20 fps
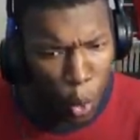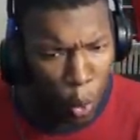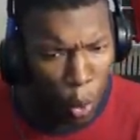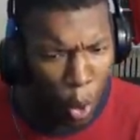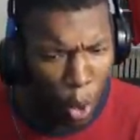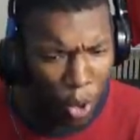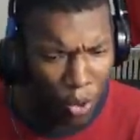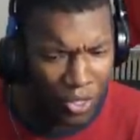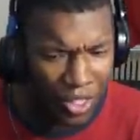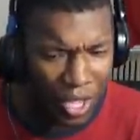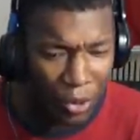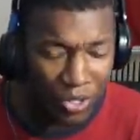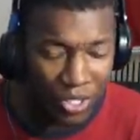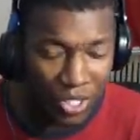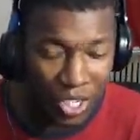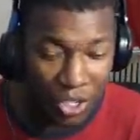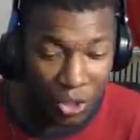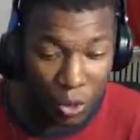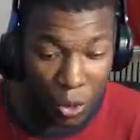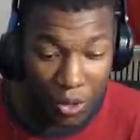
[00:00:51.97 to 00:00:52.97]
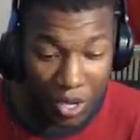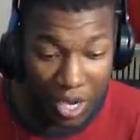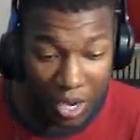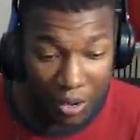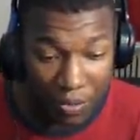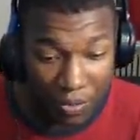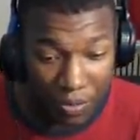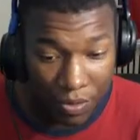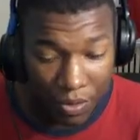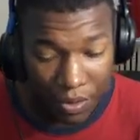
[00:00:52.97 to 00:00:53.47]
Ooh, that was a good throw
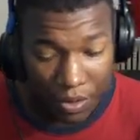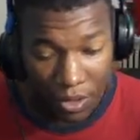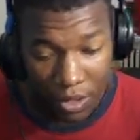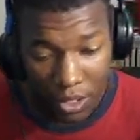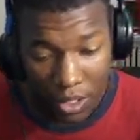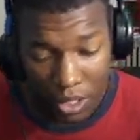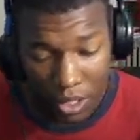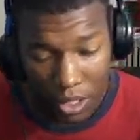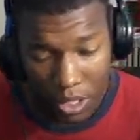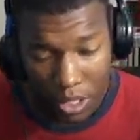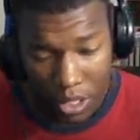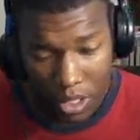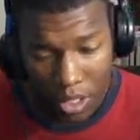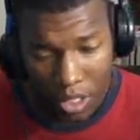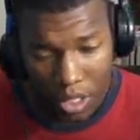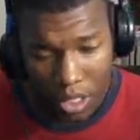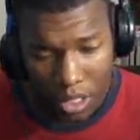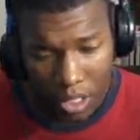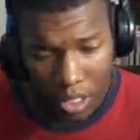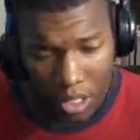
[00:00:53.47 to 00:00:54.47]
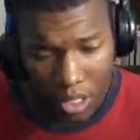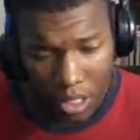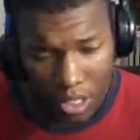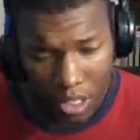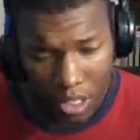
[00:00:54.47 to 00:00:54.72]
knife. Before this video starts, all I want to